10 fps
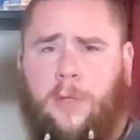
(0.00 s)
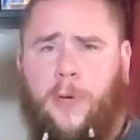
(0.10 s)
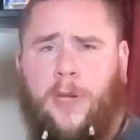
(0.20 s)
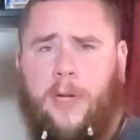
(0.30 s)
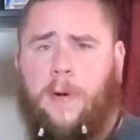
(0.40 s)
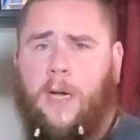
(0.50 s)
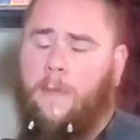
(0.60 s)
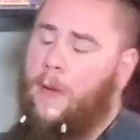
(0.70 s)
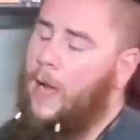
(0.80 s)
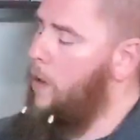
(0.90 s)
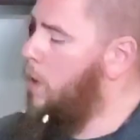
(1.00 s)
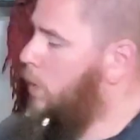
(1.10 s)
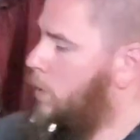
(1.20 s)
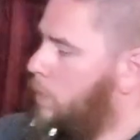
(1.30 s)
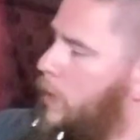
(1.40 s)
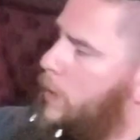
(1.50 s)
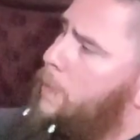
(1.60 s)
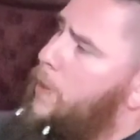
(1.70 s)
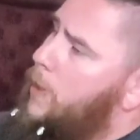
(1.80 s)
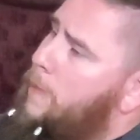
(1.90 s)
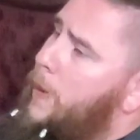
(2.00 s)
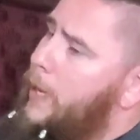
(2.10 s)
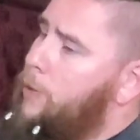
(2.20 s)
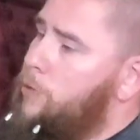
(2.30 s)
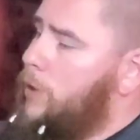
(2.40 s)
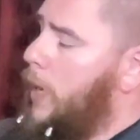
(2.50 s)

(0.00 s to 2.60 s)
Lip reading: you put in a bug out bag? Well, in a bug out bag, you should